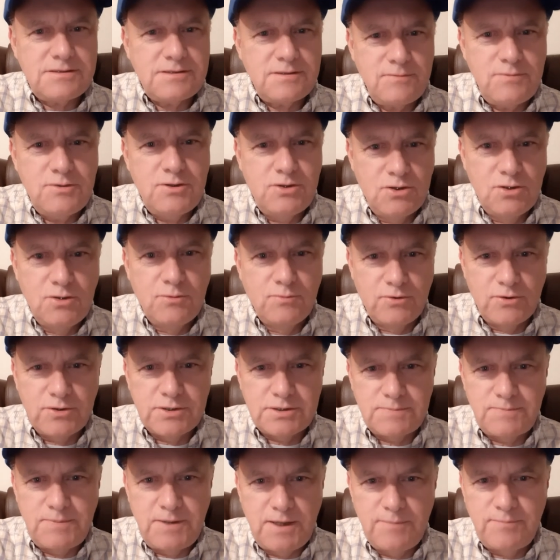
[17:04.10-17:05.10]
some
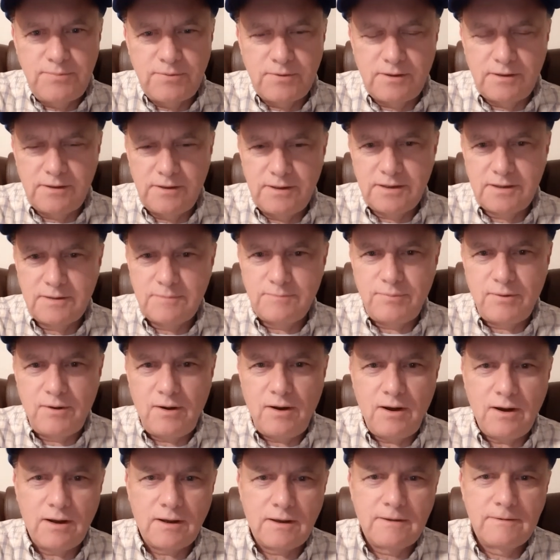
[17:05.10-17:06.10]
humorous people in Linkin
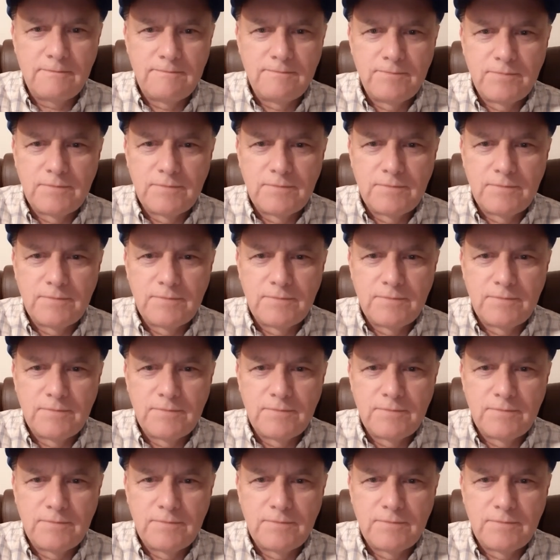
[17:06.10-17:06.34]
Park.